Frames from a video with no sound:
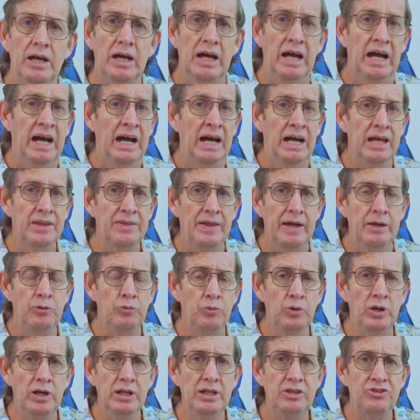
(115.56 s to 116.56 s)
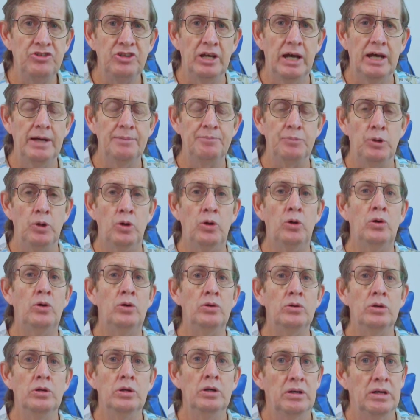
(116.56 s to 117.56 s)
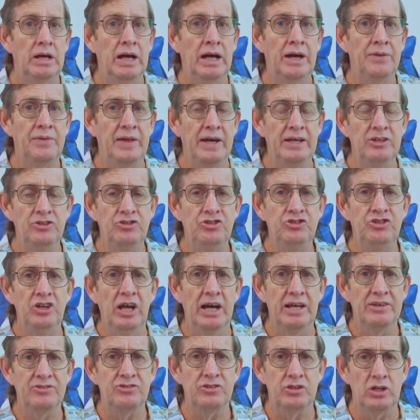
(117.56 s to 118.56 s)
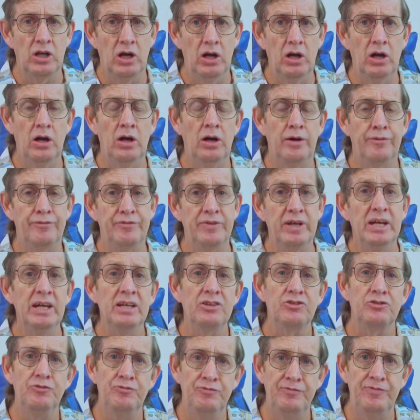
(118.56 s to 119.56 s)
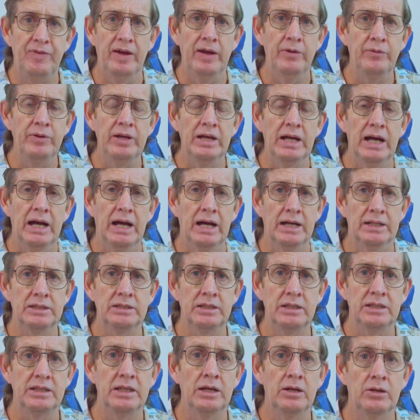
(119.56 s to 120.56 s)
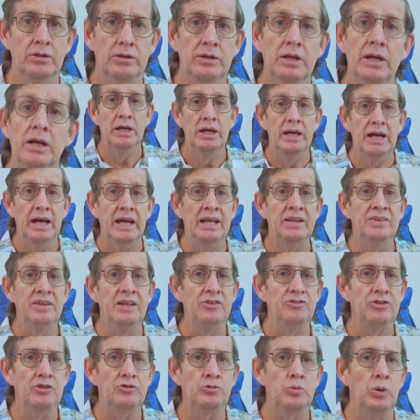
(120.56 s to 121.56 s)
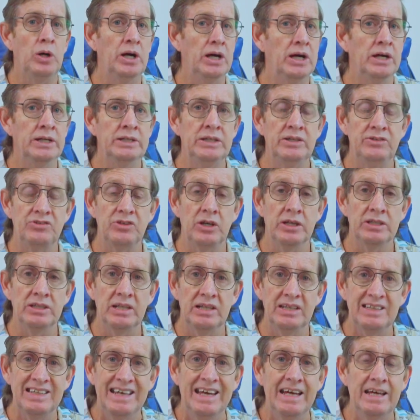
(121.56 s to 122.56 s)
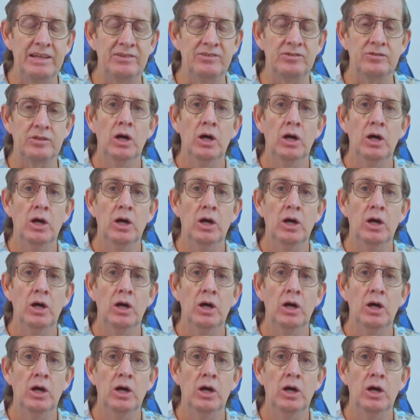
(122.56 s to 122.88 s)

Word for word: are they really sharp or are they just off? It's very hard to tell. And this is why I decided to test